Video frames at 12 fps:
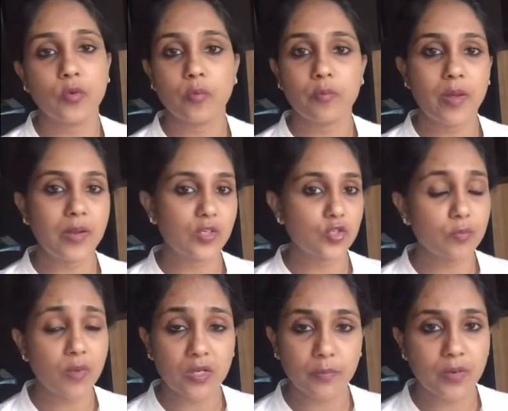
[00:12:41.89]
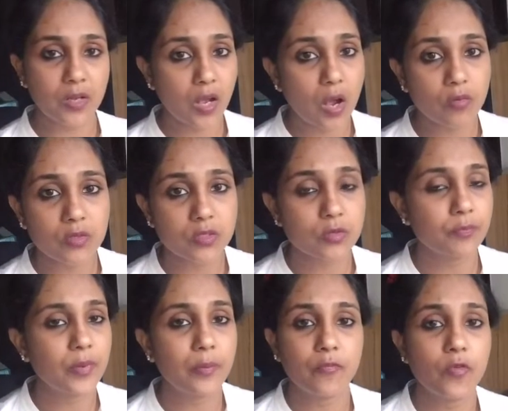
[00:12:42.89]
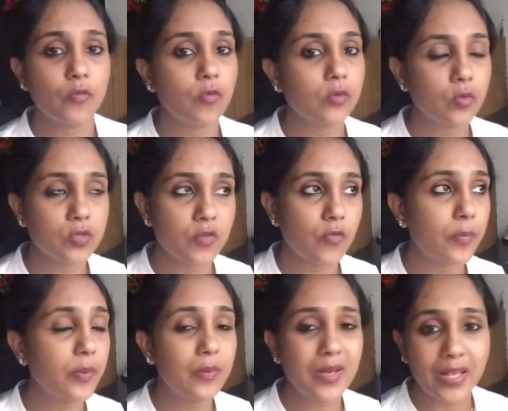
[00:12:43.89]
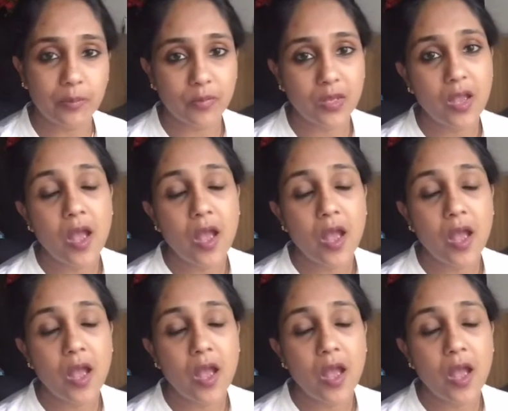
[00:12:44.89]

managing multiple accounts, those are for people like me.